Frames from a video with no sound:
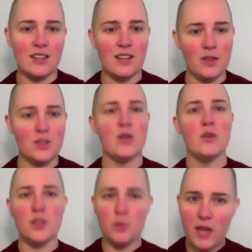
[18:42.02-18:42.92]

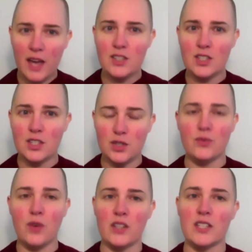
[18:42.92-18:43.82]
So we actually do
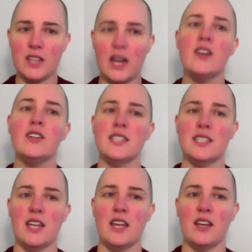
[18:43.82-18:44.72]
voluntarily
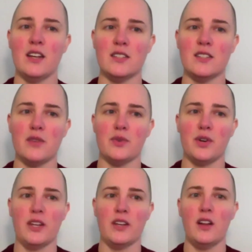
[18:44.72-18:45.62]
take on
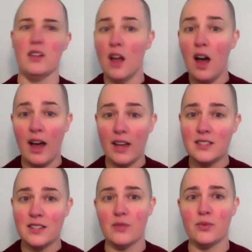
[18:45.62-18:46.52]
suffering a lot
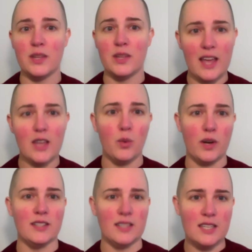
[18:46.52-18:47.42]
if we like what
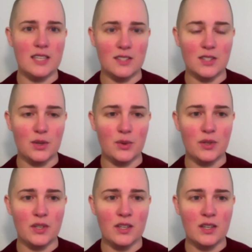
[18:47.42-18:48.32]
it leads to.
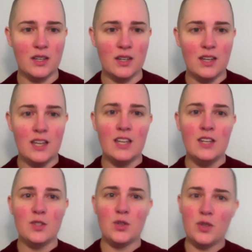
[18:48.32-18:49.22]

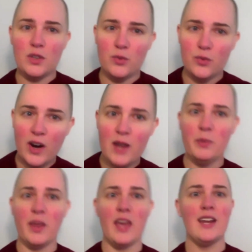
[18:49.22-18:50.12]
So you can frame
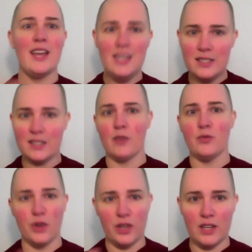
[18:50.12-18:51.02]
then any
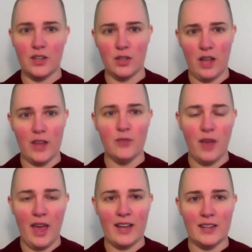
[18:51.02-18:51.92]
suffering in your life
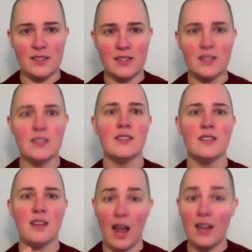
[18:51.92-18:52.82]
as,
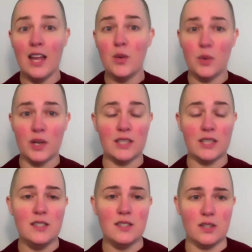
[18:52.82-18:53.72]
I like what it
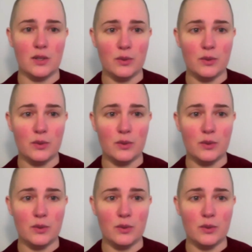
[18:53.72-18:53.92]
leads to.